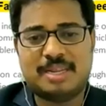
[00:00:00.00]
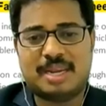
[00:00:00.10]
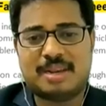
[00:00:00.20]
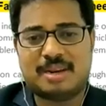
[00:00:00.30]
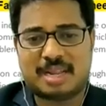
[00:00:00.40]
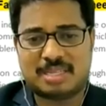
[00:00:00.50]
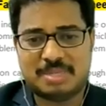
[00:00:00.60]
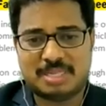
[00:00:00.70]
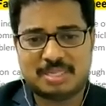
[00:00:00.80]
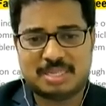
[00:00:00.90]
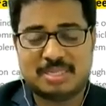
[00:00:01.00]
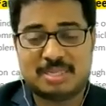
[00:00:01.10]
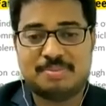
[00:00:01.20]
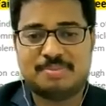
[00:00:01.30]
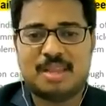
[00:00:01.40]
data transmission
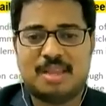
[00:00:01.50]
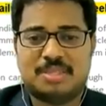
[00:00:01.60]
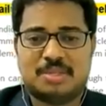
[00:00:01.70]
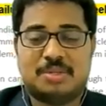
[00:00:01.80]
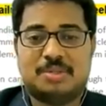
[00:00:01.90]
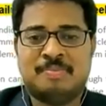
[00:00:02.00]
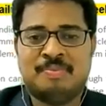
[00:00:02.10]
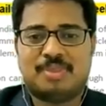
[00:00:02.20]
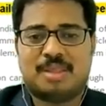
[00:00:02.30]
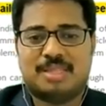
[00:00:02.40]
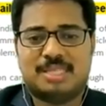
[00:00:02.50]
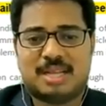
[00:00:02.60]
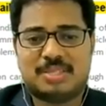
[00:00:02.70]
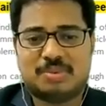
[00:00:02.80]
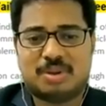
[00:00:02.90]
system so this
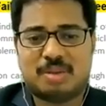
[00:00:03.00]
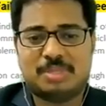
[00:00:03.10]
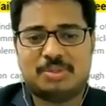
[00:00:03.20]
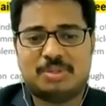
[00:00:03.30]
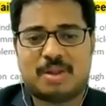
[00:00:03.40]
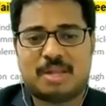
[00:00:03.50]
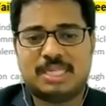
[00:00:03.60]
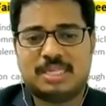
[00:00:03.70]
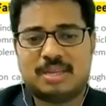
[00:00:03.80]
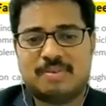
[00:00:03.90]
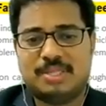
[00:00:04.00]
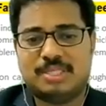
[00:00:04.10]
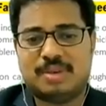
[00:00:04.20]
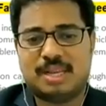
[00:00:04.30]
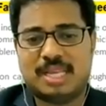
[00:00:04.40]
also one of the good project.
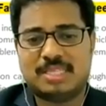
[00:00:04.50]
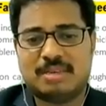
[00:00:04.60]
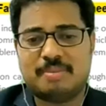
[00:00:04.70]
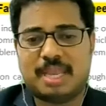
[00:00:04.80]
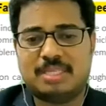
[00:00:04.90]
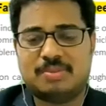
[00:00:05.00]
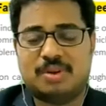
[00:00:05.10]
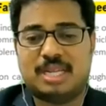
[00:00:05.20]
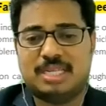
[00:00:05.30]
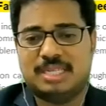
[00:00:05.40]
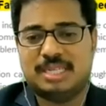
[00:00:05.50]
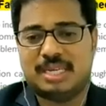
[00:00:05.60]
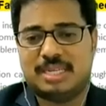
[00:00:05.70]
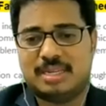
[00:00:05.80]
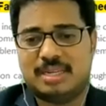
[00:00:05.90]
Visual AC mains voltage
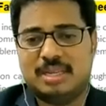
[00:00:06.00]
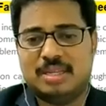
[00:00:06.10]
indicator.